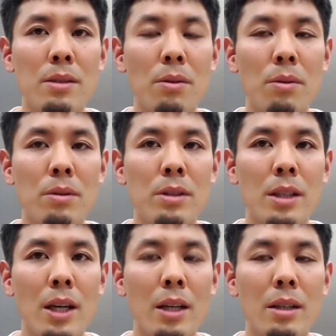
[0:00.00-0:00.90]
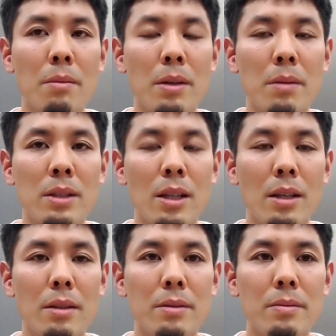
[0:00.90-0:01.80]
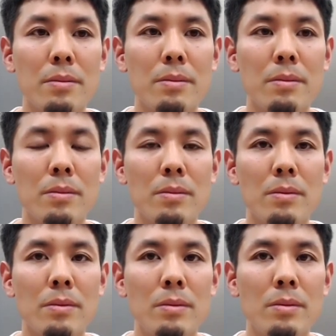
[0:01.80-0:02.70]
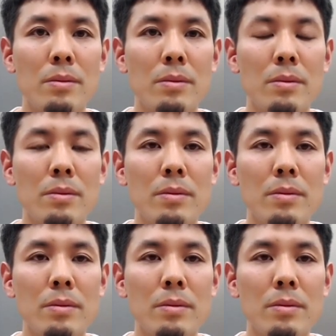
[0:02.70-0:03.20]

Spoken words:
while reducing the number of messages delivered.